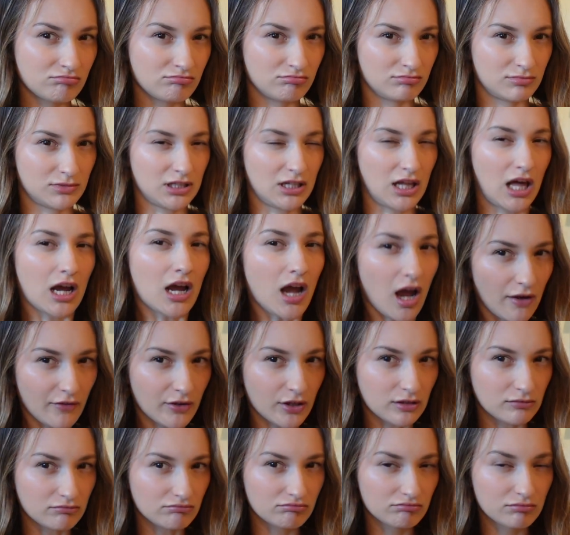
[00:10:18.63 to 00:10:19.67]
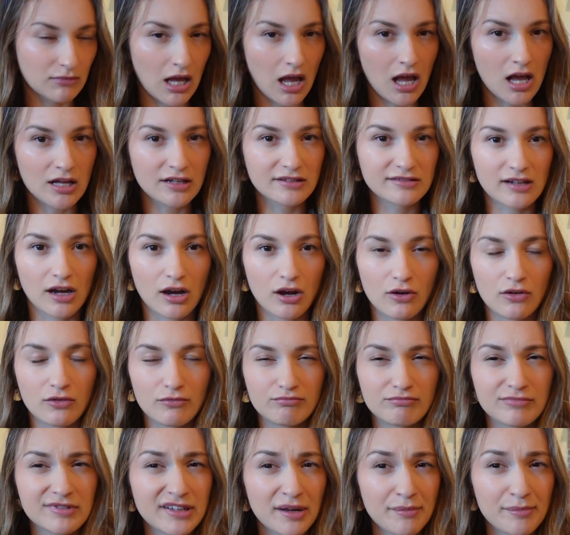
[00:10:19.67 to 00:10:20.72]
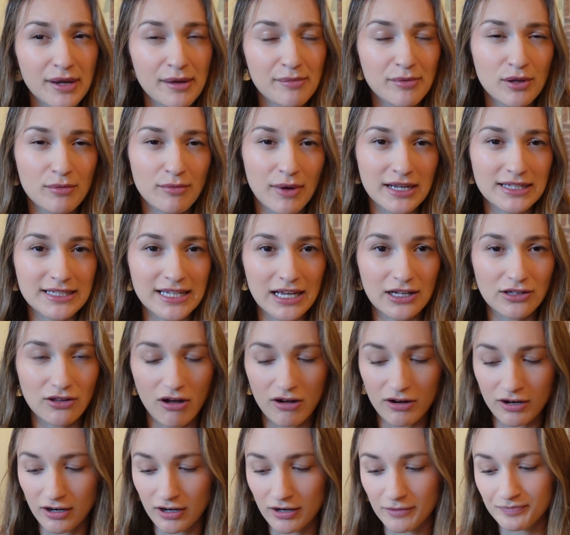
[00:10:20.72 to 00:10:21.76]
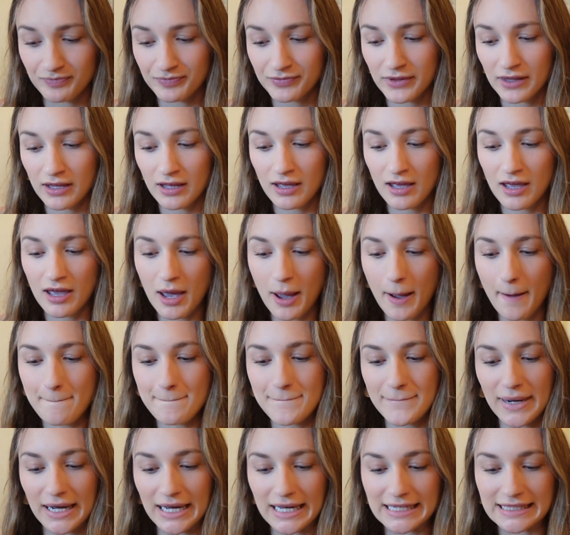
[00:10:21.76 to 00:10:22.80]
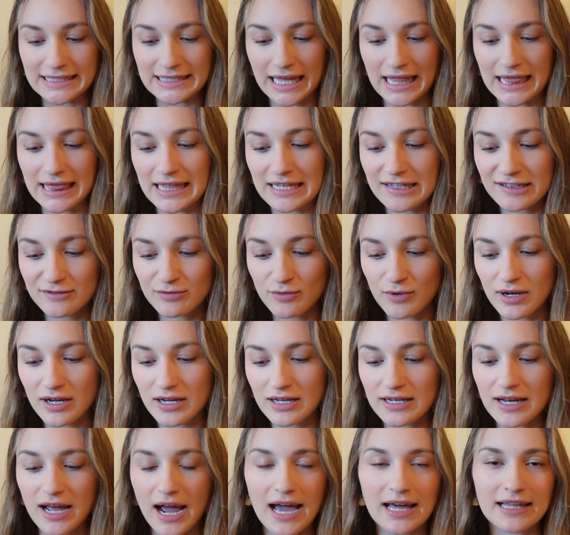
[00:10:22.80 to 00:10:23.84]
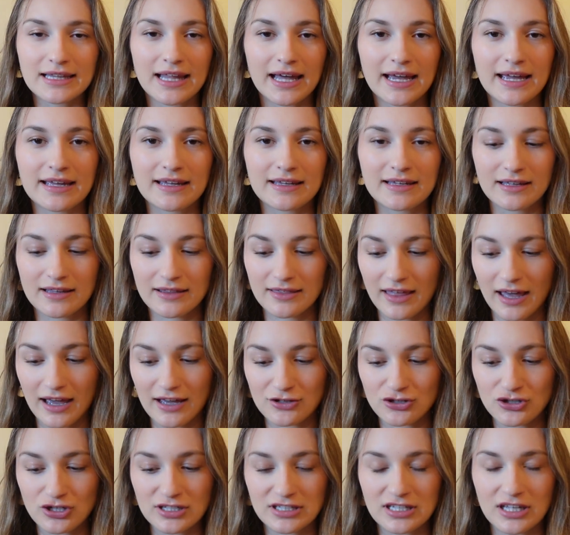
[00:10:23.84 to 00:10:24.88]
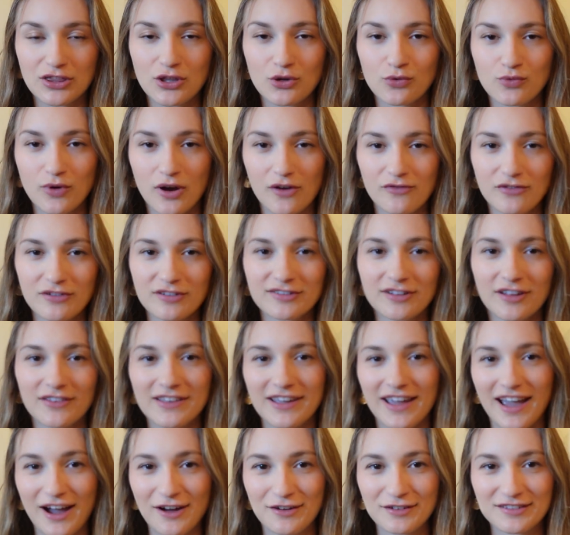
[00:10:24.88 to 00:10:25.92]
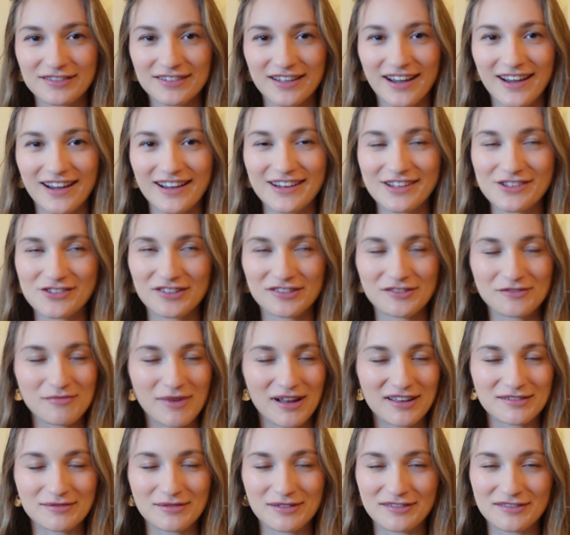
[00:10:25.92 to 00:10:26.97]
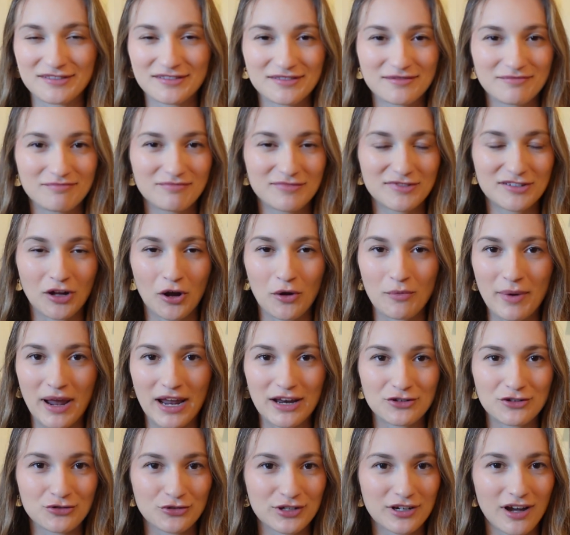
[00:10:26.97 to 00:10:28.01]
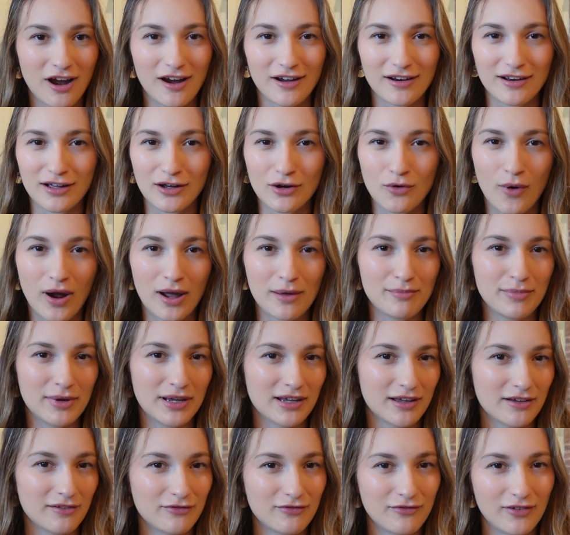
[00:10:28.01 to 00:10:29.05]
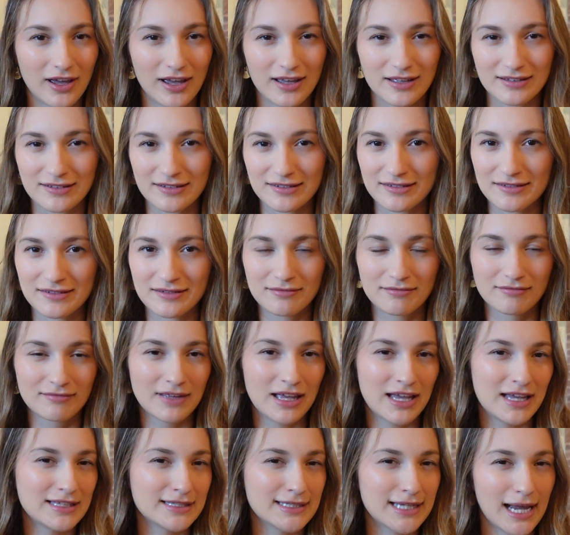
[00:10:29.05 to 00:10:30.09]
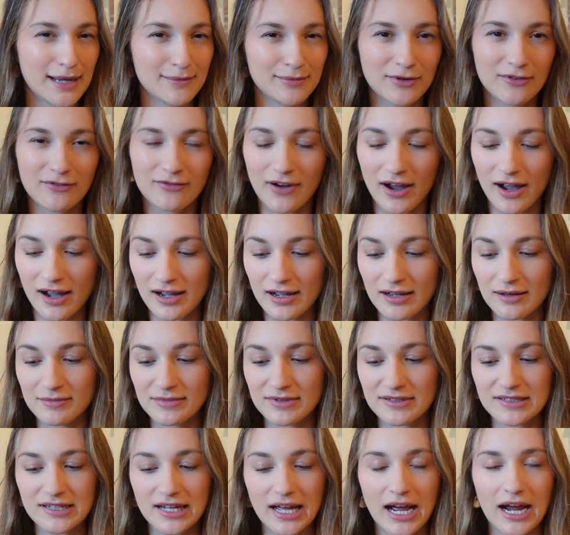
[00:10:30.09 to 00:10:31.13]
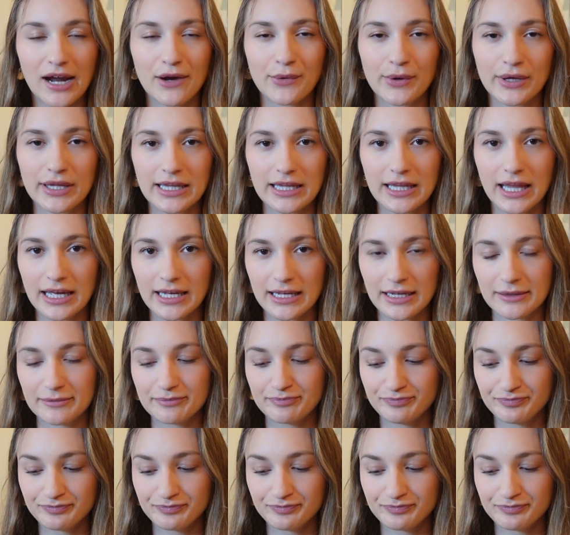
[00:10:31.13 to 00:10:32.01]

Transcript: to like cover, so some people might take longer. But this one, I like that she did the ruffles on the outside. It just reminds me, it's so patriotic, white picket fence type of vibes. I really like it.